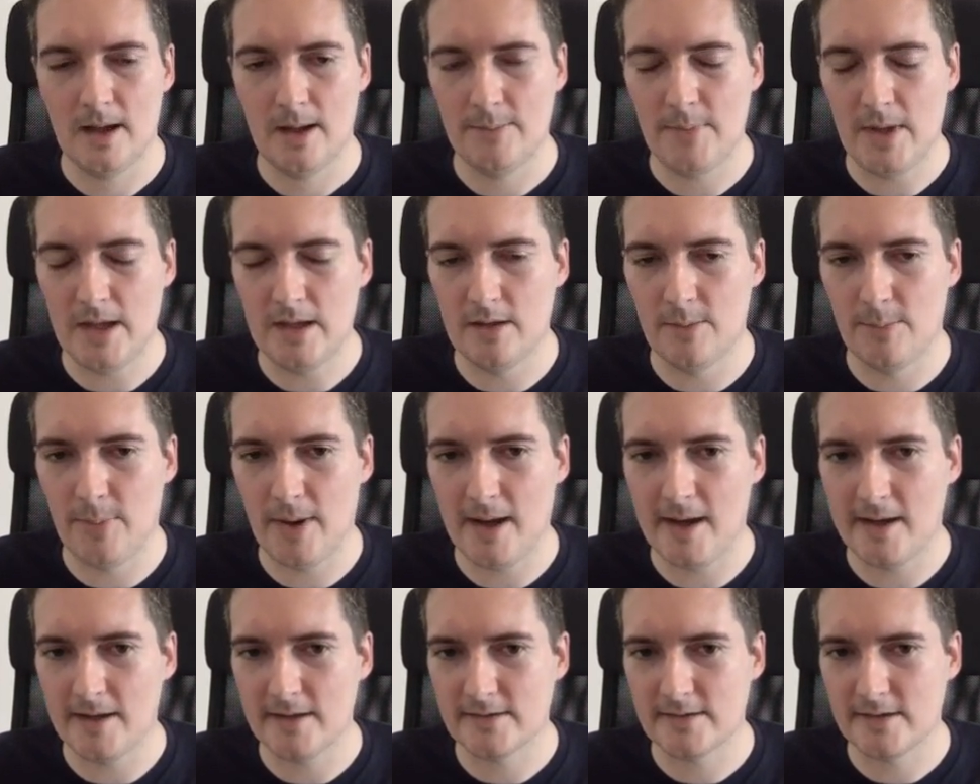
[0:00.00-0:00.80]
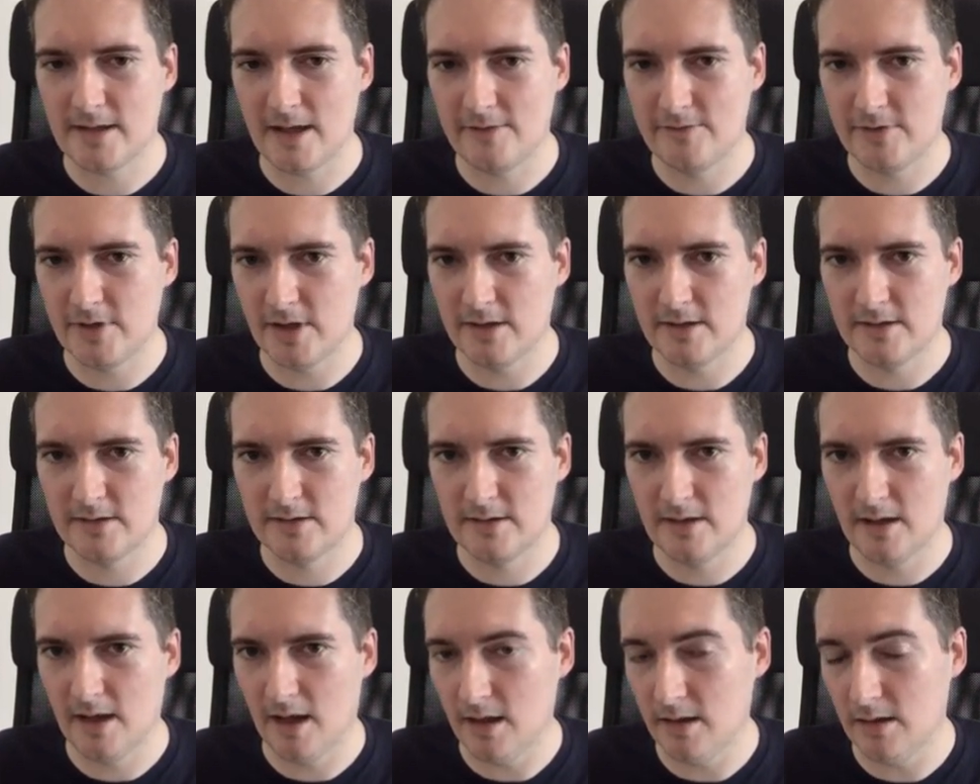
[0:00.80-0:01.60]
in the past, I've done
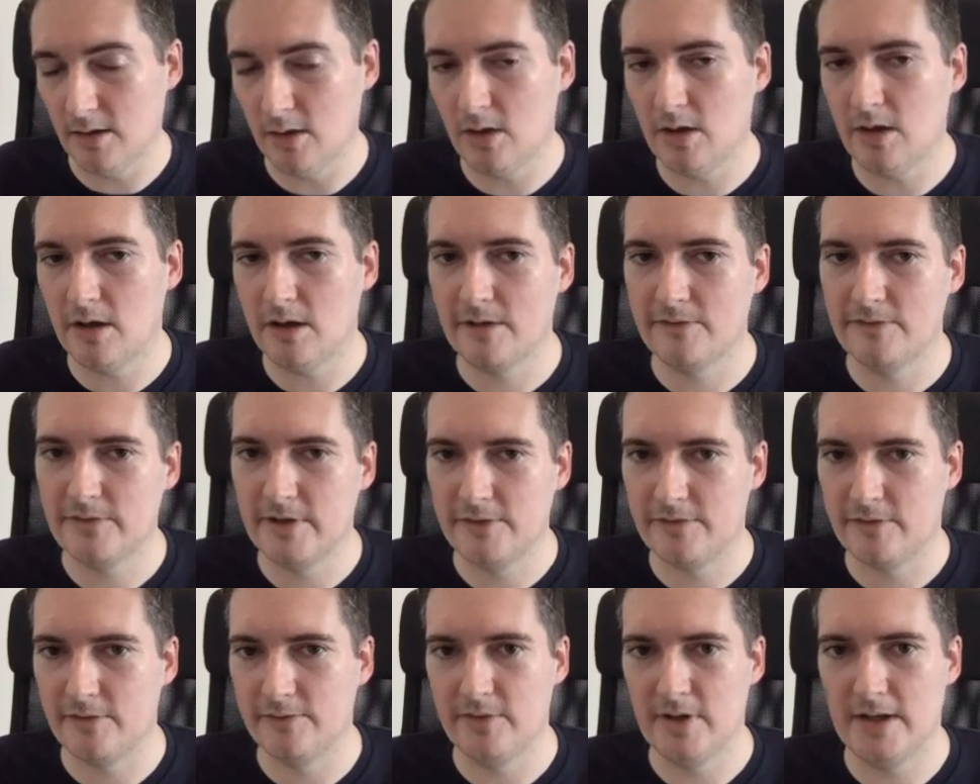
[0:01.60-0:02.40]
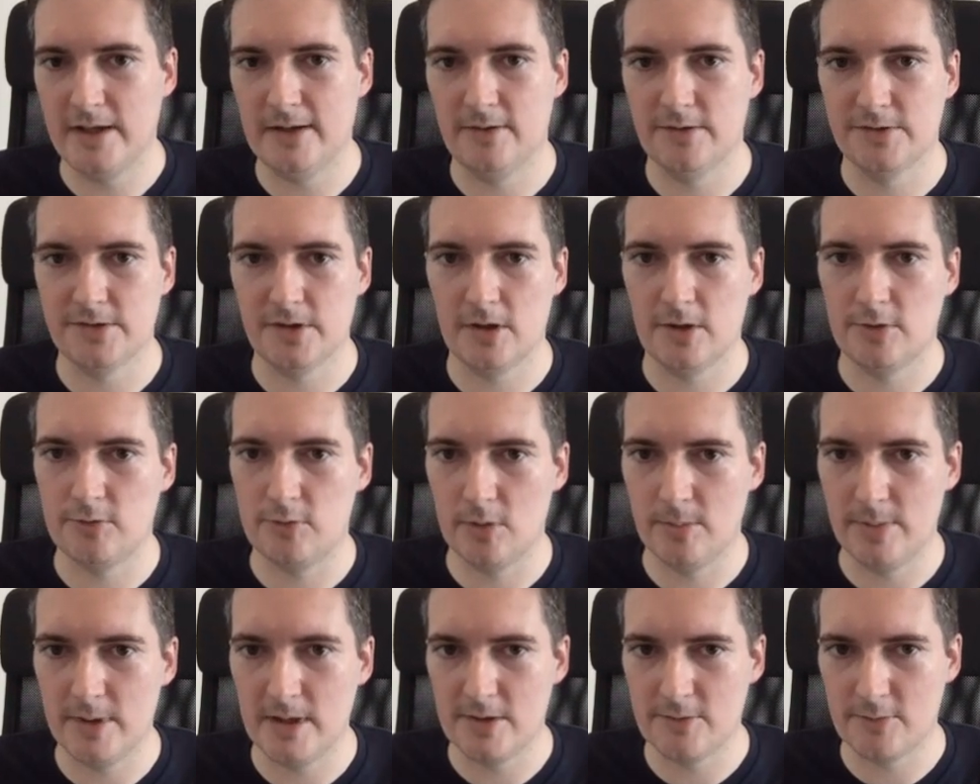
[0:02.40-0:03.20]
a lot of different videos on
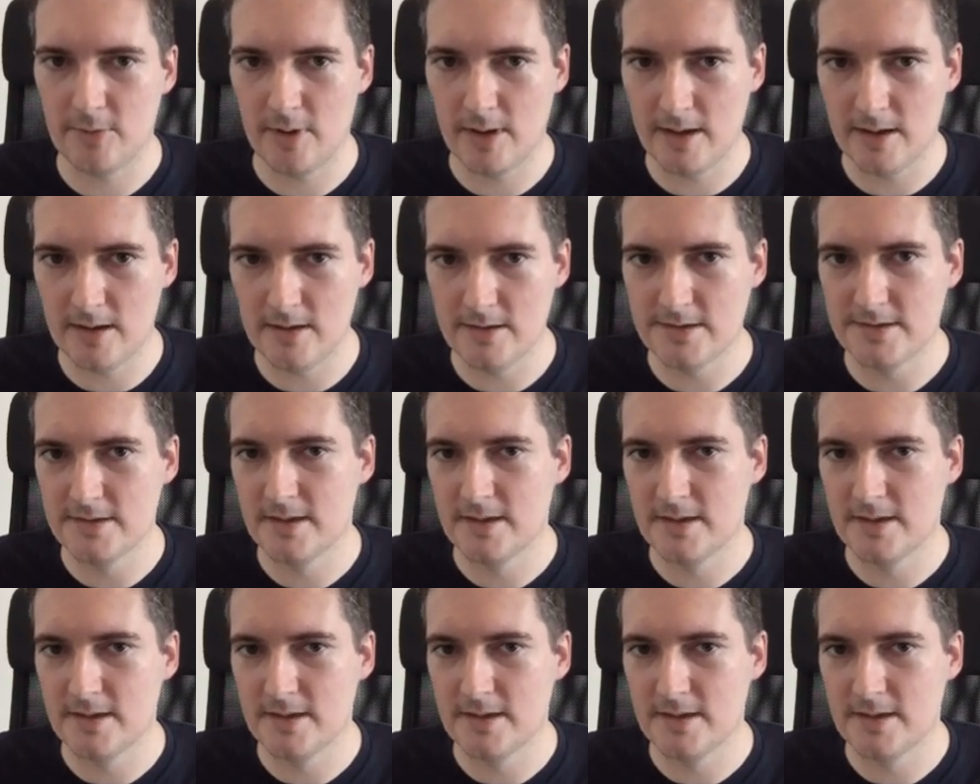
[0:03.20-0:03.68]
Ruby on Rails,